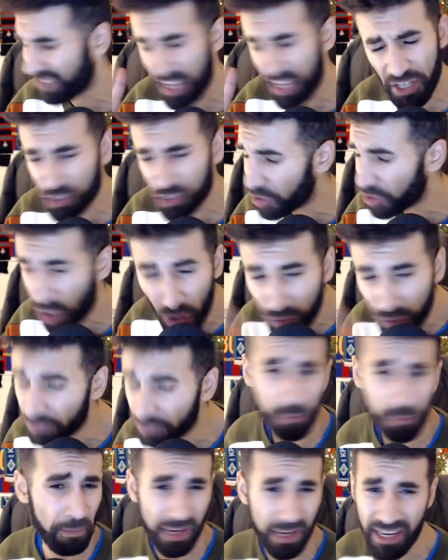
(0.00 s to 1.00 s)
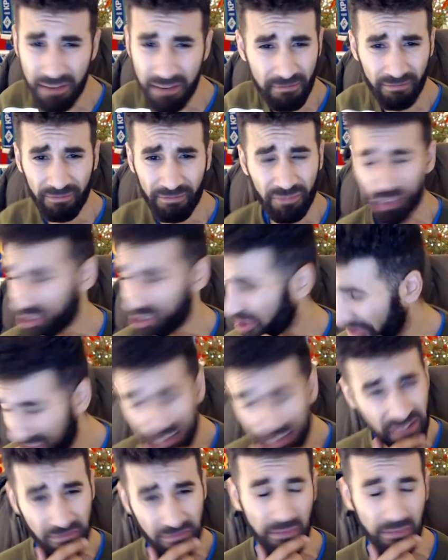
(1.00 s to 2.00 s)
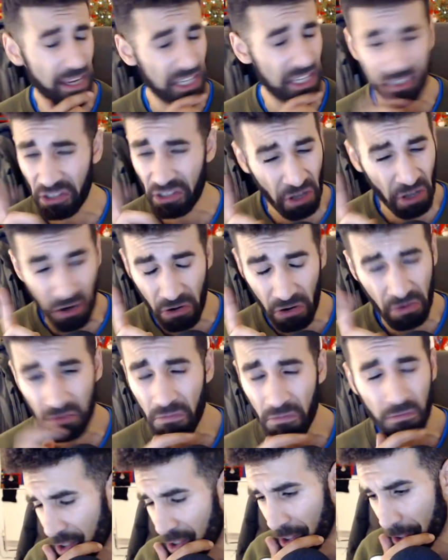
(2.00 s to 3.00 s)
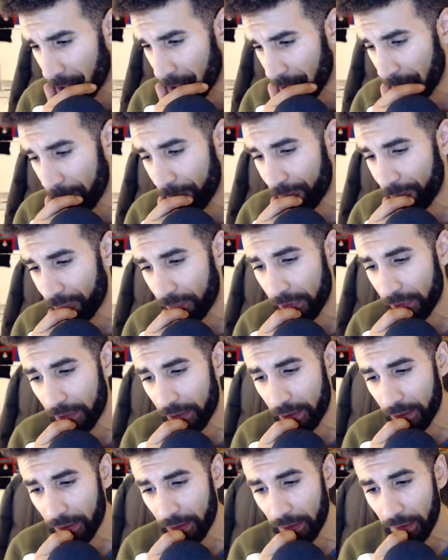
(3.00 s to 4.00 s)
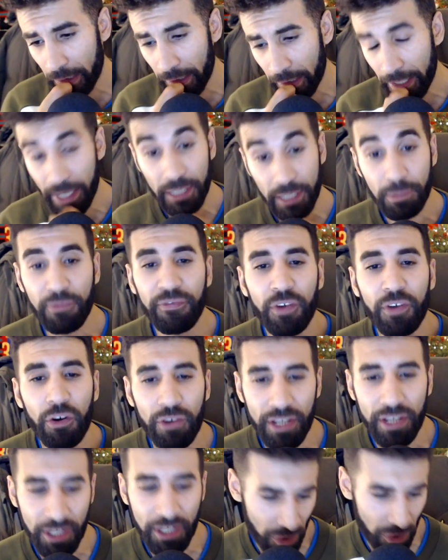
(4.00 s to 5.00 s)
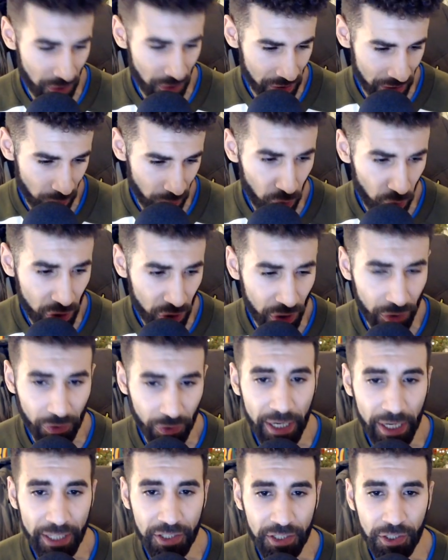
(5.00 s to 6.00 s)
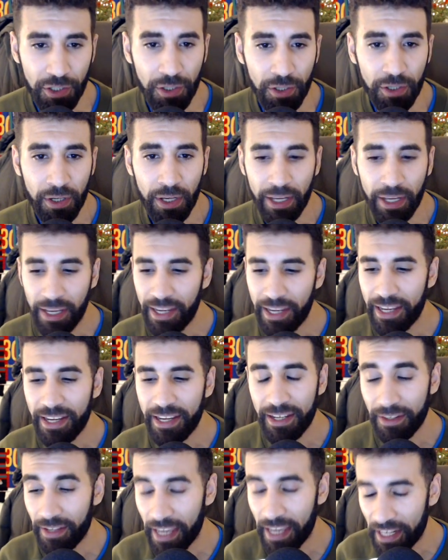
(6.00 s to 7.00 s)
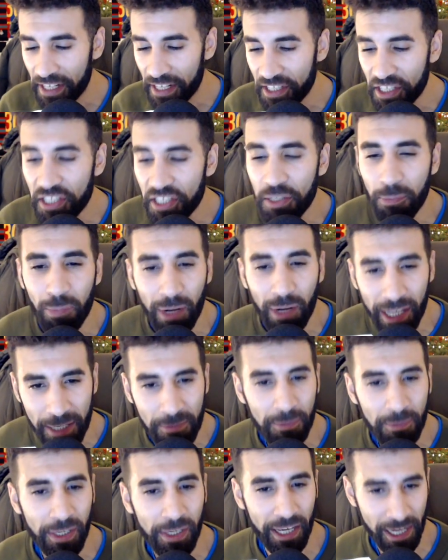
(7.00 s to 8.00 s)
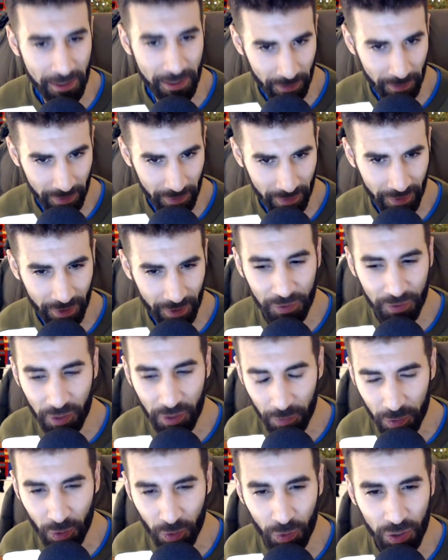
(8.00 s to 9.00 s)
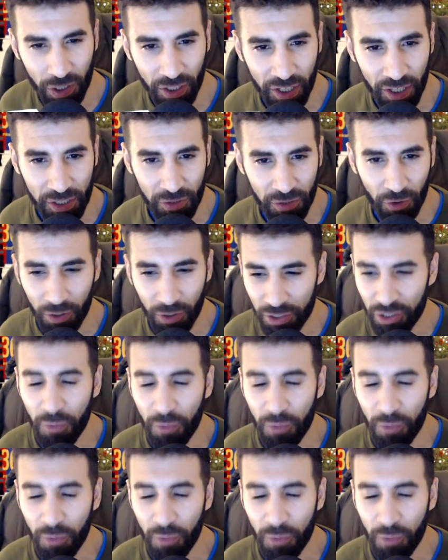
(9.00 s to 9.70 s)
It's a no from me. Sorry, it's a no. So it's been very interesting watching the reaction and this is a blame game of some sorts, I guess, right?